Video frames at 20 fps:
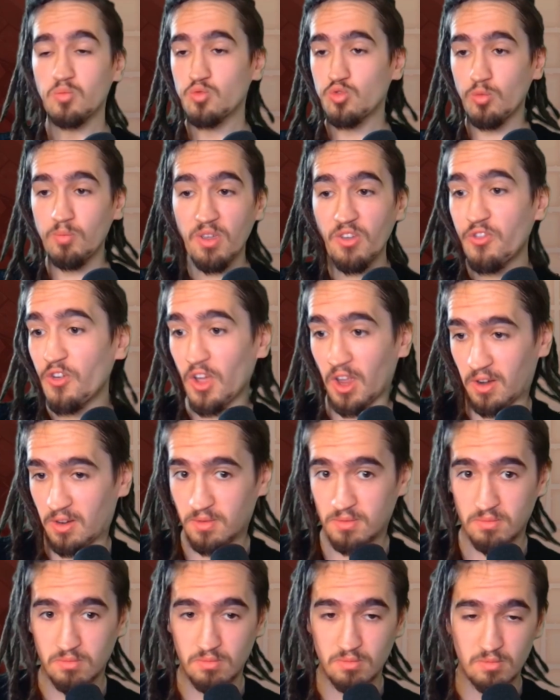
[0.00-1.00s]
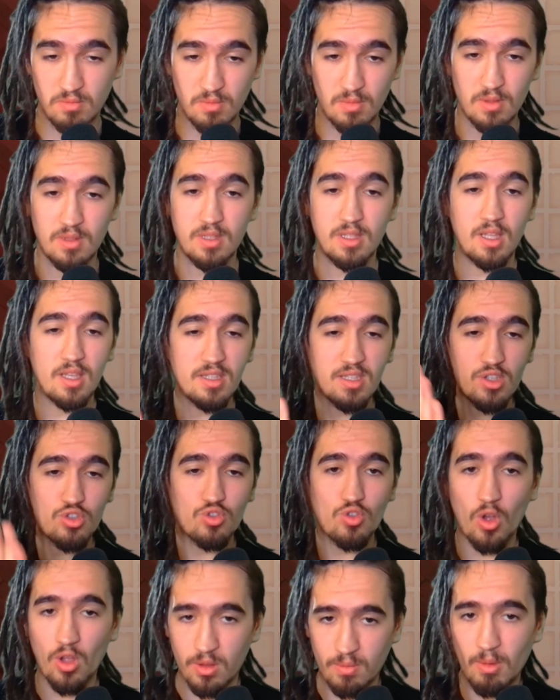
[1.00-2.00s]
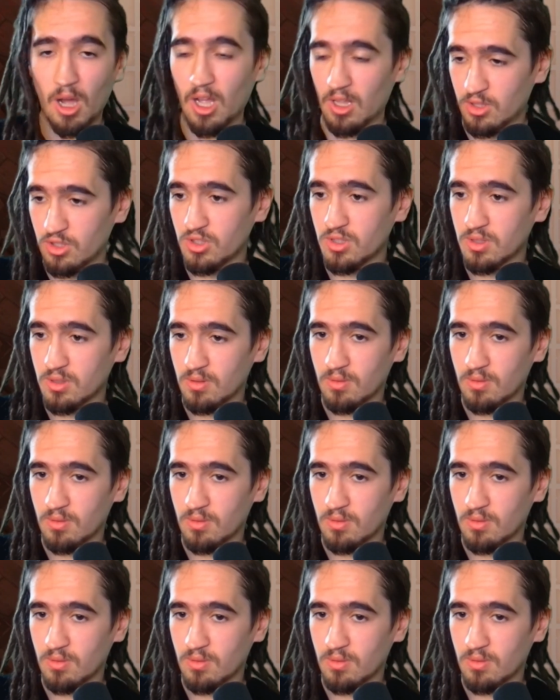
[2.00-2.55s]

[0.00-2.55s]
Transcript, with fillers: To be fair, this is not much,